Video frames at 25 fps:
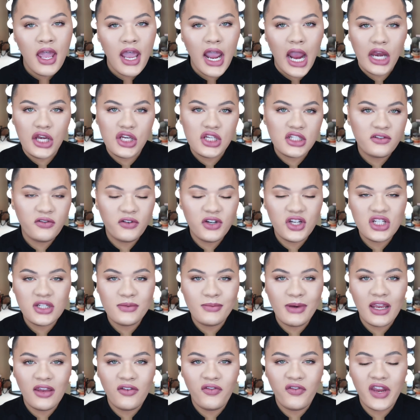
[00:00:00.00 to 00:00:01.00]
I just finished
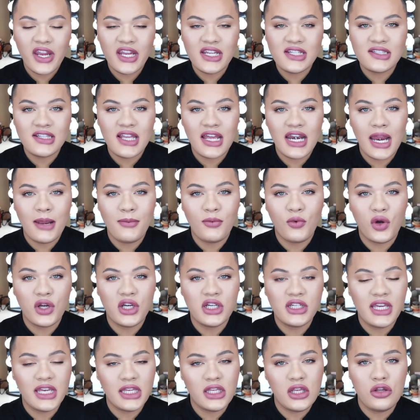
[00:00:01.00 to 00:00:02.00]
my face and I'm going
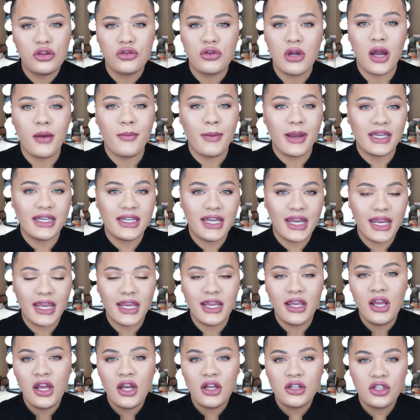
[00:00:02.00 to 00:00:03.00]
to take you throughout my
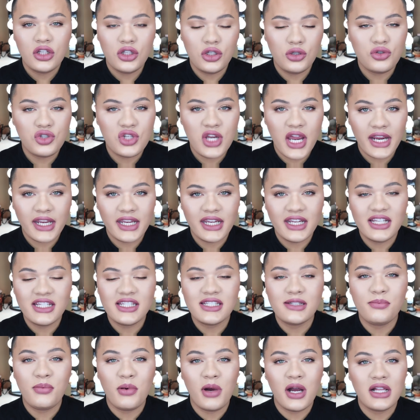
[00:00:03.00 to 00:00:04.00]
day to do
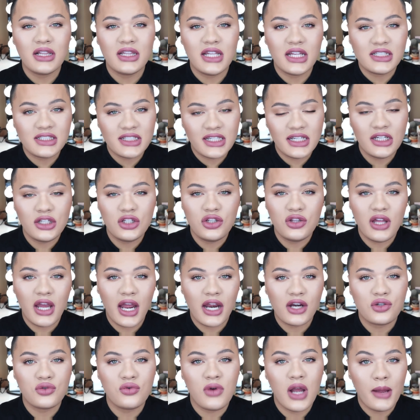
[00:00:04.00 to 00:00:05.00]
check-ins, but let's get into the
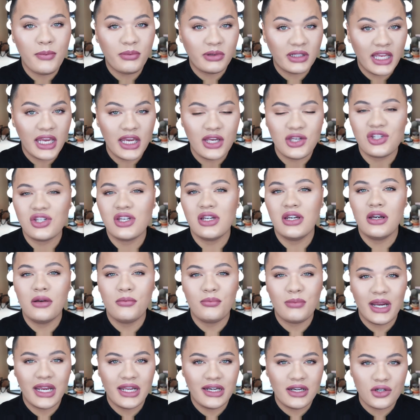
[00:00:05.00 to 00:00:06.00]
actual
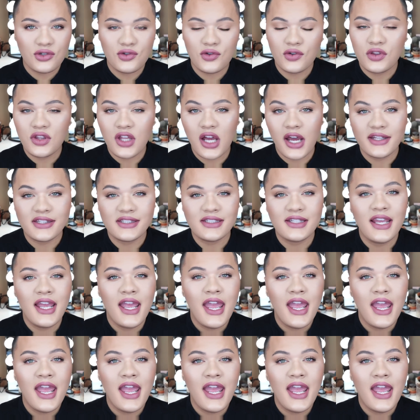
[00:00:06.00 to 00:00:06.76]
application, my initial thoughts